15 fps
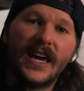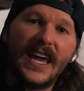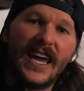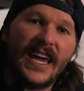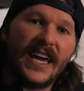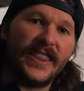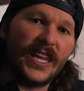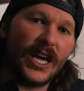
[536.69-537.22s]

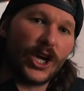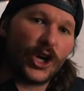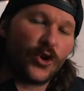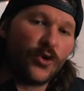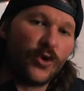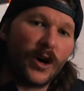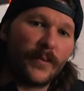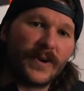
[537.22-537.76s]
and they
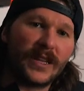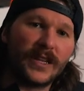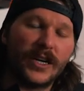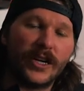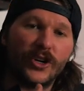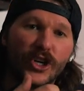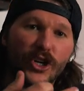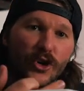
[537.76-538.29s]
grew up
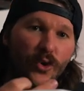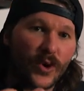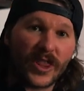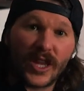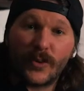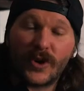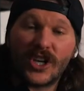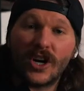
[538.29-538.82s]
clear, you know, where
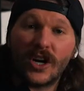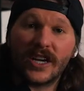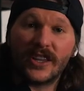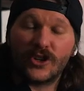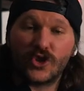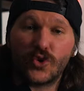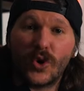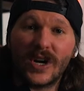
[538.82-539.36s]
they were young in
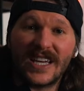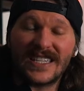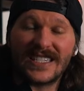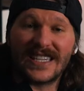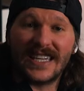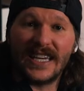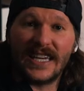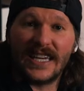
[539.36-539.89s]
their
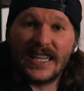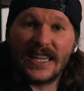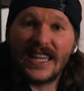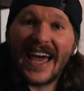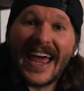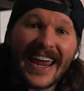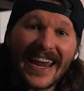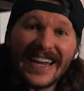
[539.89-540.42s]
20s in
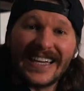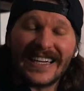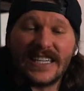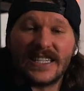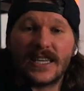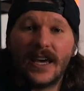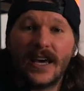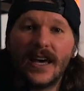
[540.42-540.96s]
the
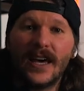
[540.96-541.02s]
80s,